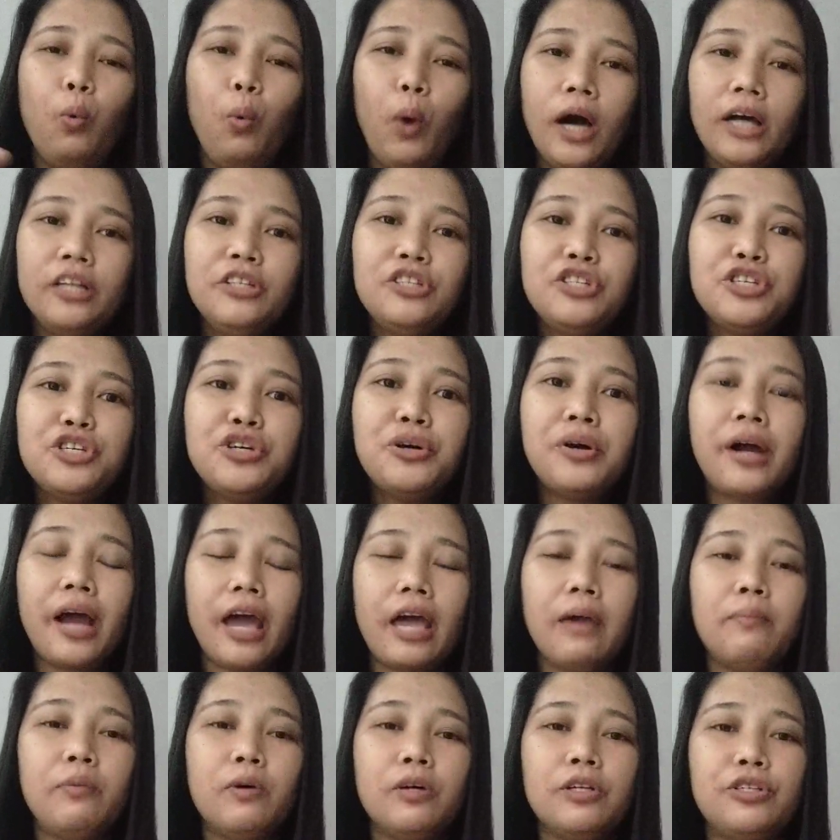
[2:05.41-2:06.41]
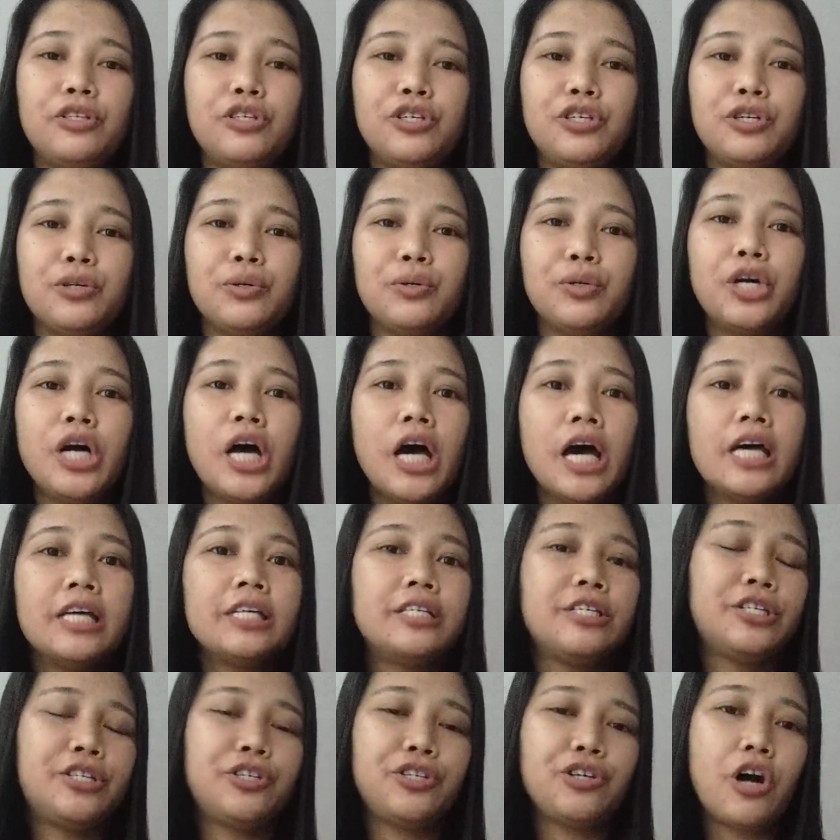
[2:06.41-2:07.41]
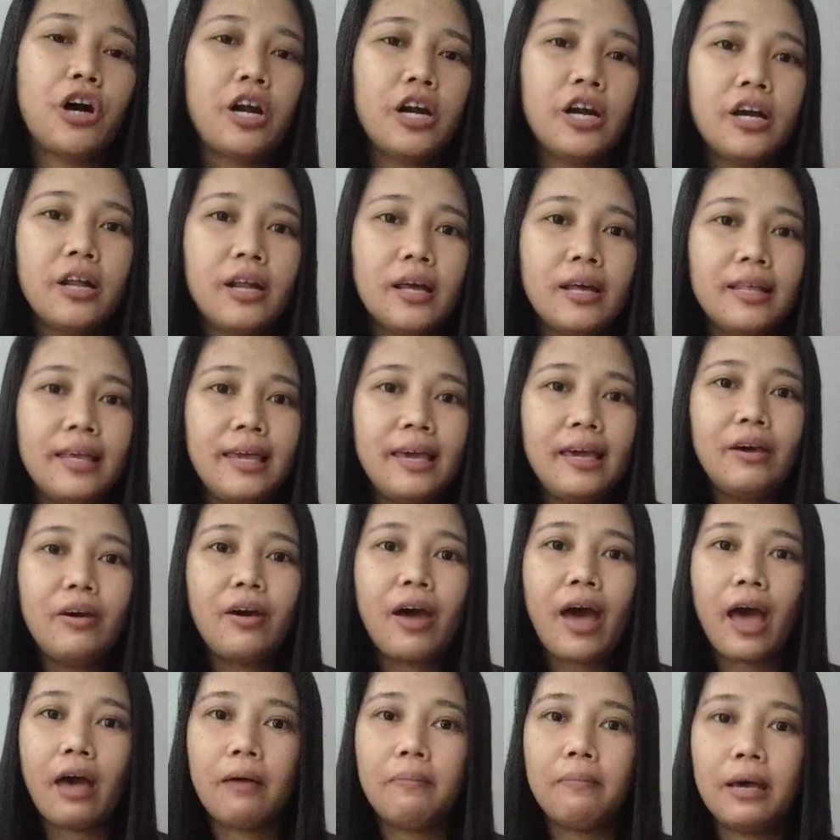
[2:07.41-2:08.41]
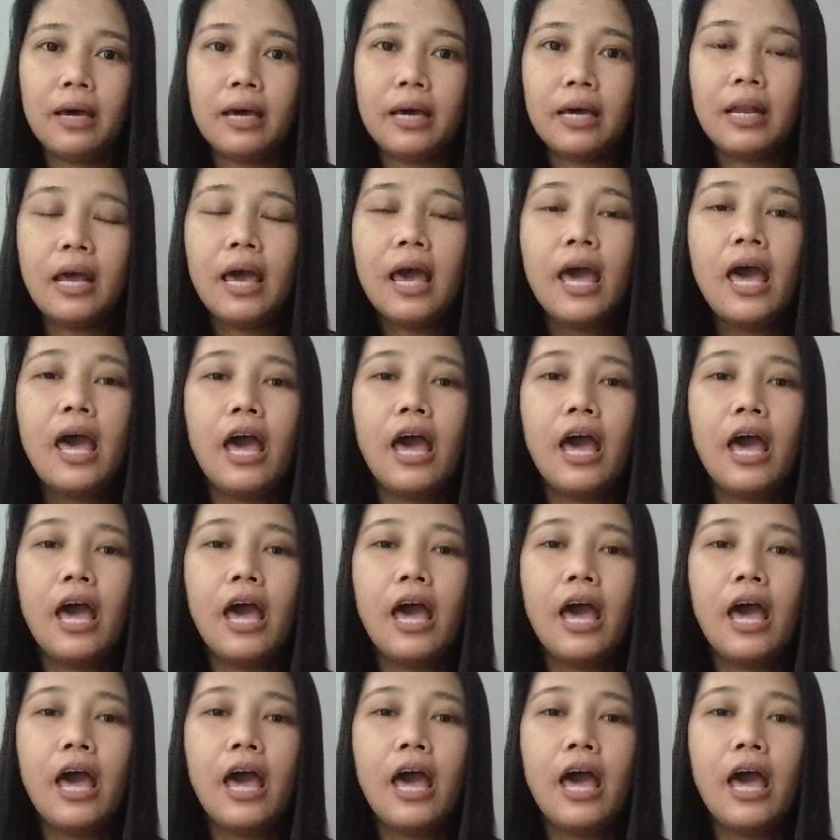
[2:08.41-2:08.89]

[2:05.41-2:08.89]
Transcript: once you're able to start a new habit,